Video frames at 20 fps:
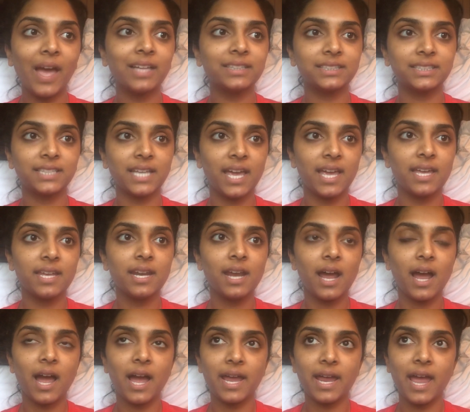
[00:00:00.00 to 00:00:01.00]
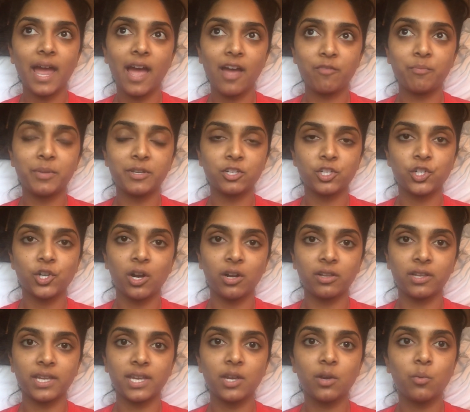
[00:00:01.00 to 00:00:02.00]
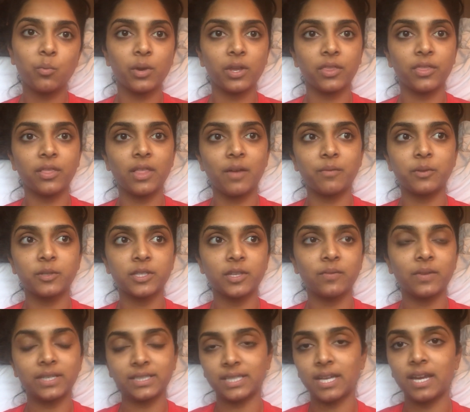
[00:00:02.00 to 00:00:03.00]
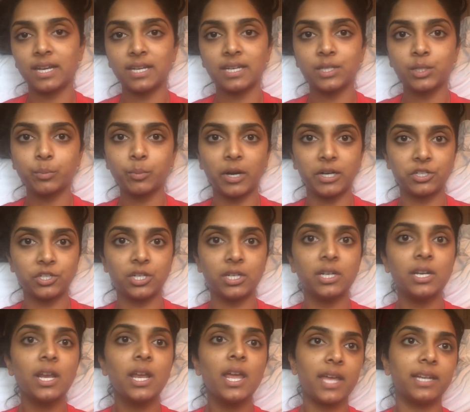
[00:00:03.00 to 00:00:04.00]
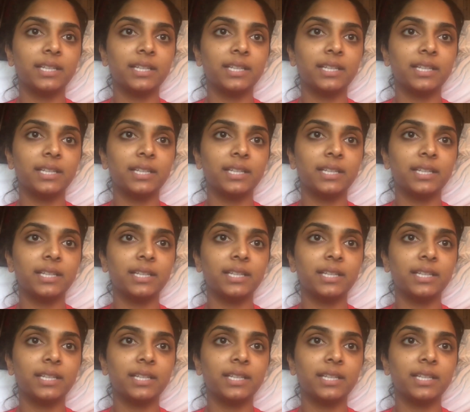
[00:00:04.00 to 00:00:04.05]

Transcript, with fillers: That said, I have been struggling with levels of anxiety and depression,